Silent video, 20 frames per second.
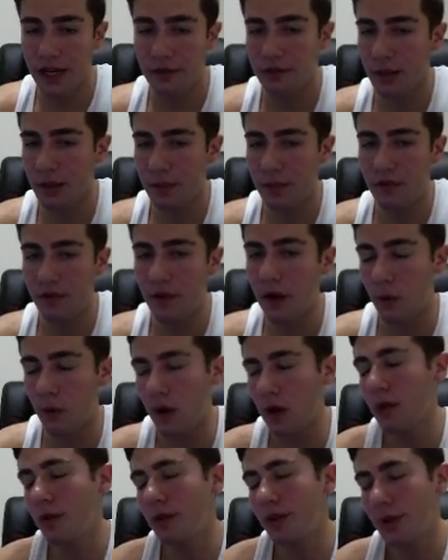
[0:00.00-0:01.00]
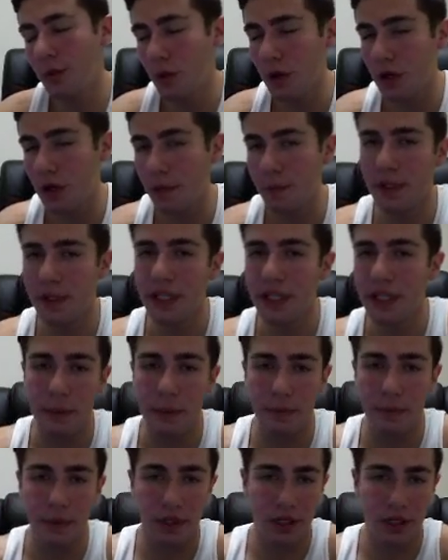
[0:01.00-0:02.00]
Well, you wouldn't be copying in two
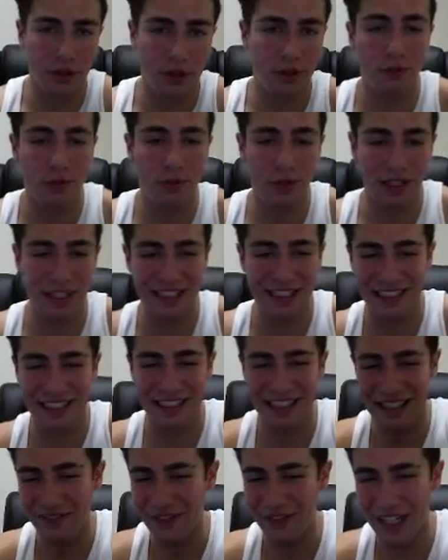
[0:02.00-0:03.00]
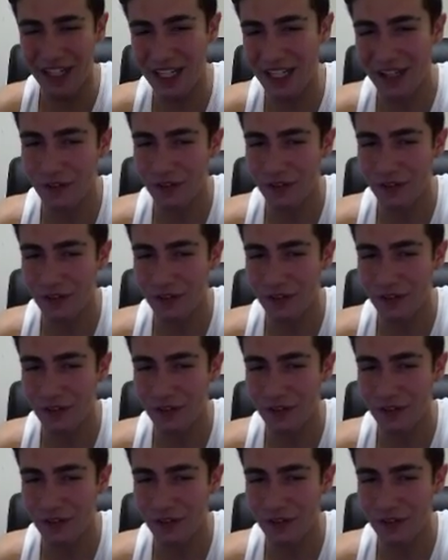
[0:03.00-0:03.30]
places. I'm an idiot for saying that.